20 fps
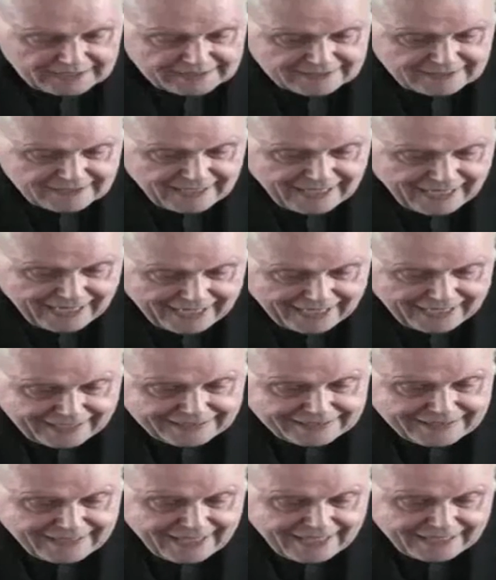And that was the
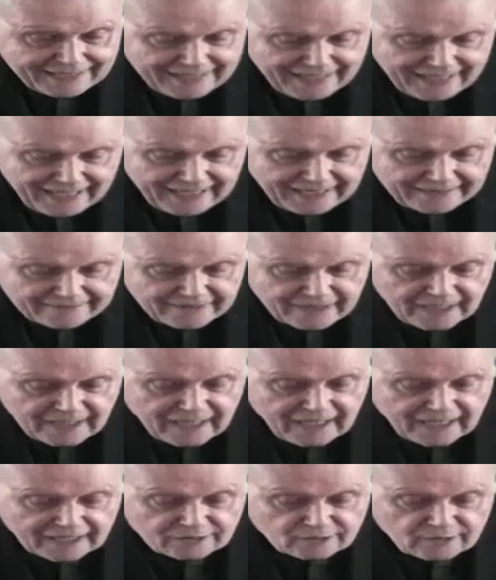Celtic tradition.
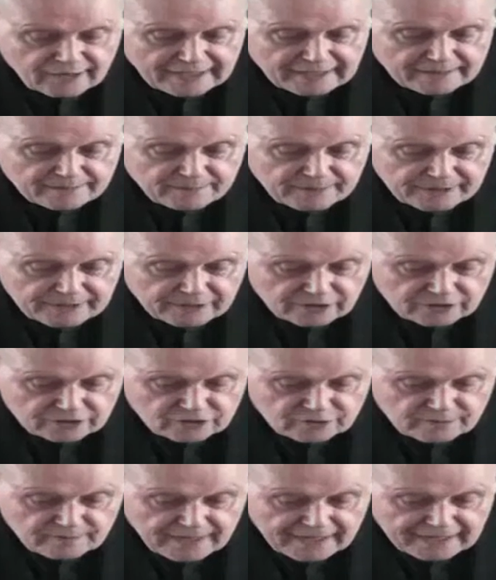These
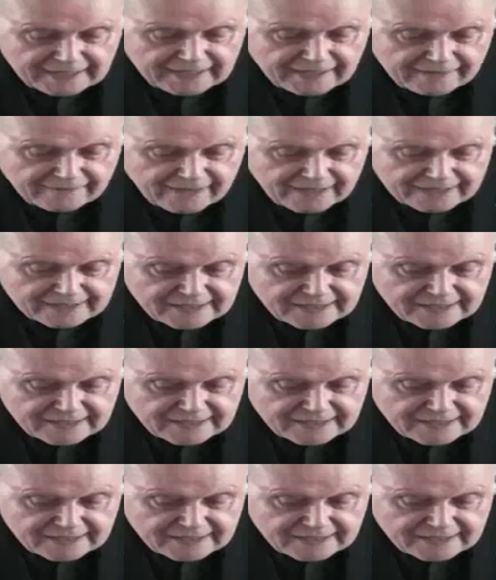Celtic ways